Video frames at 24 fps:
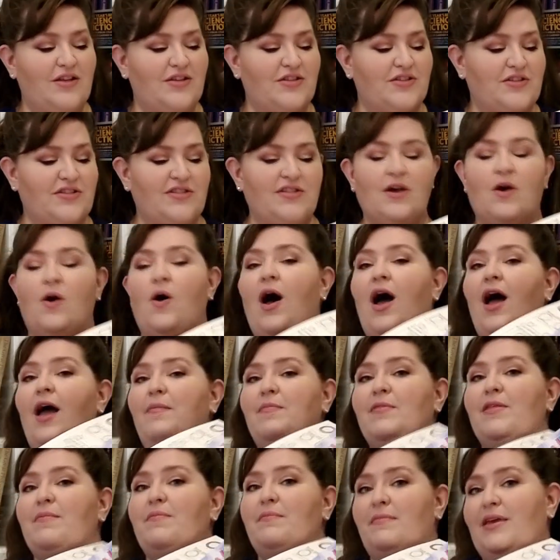So
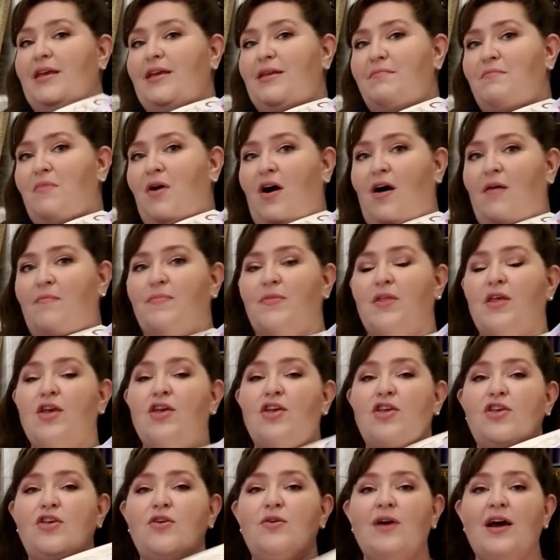I'm the mean mom.
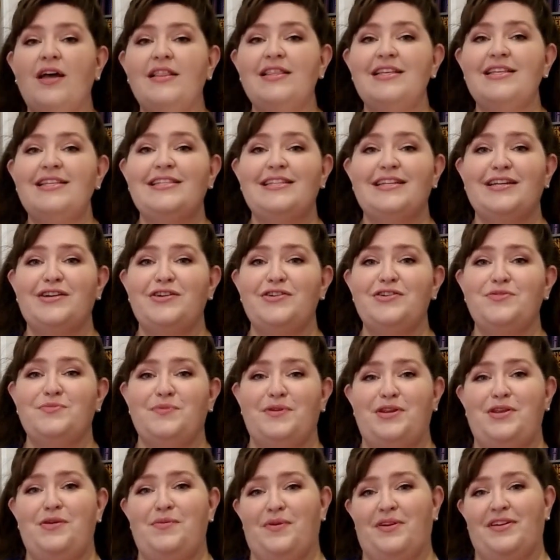You got the stickers
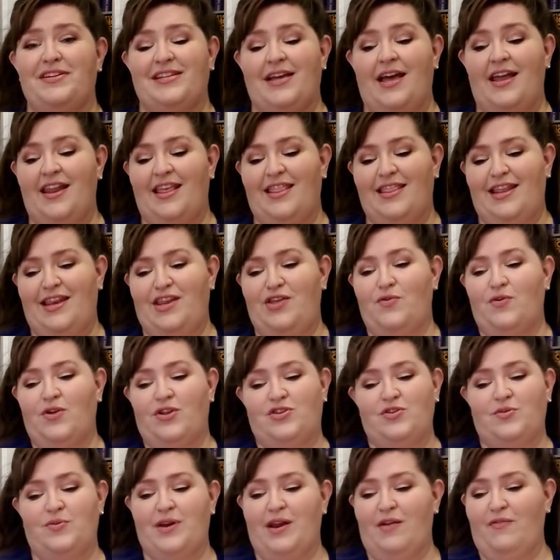when you were done, and then you
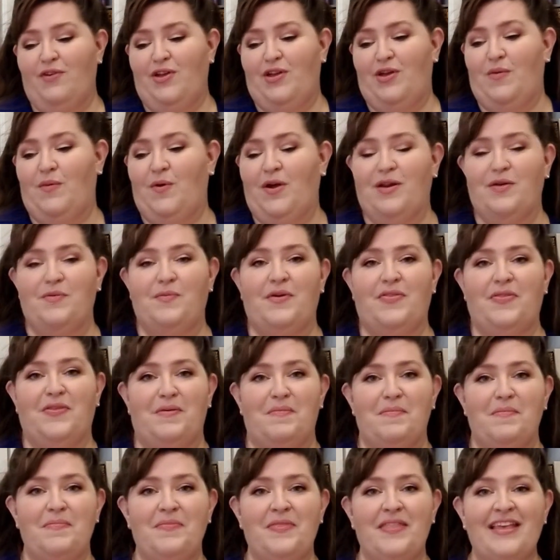could do whatever you wanted with
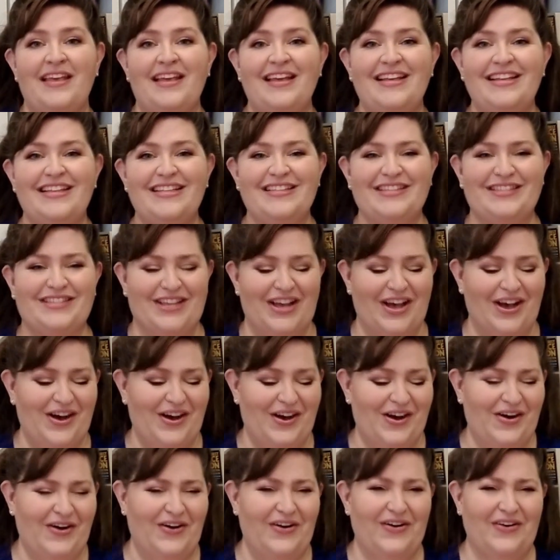them.
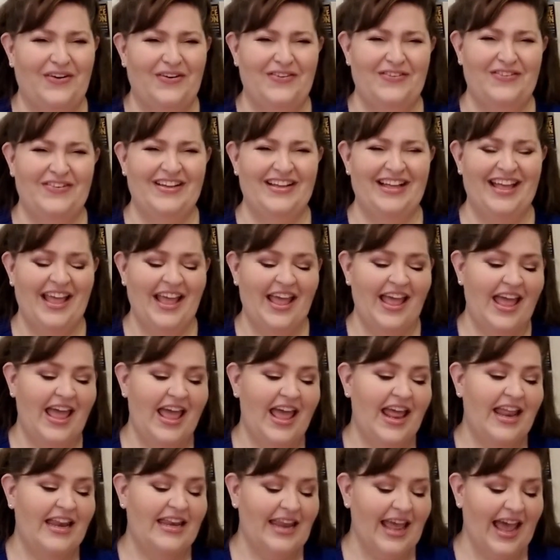So
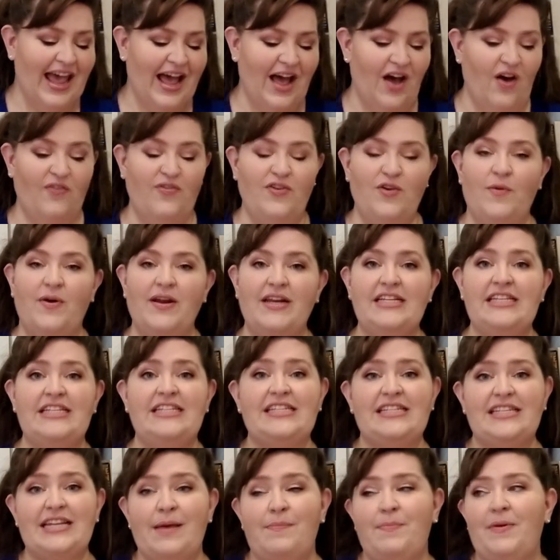now, if you wanted to
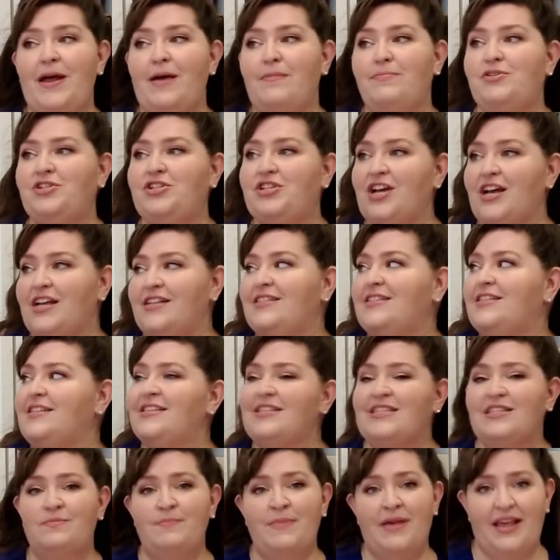step it up just a
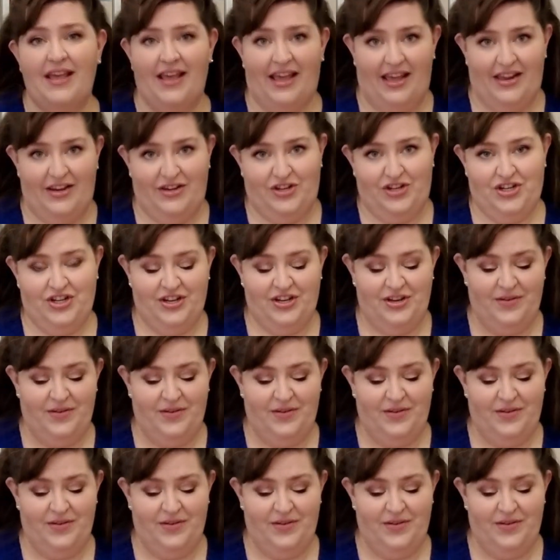smidge,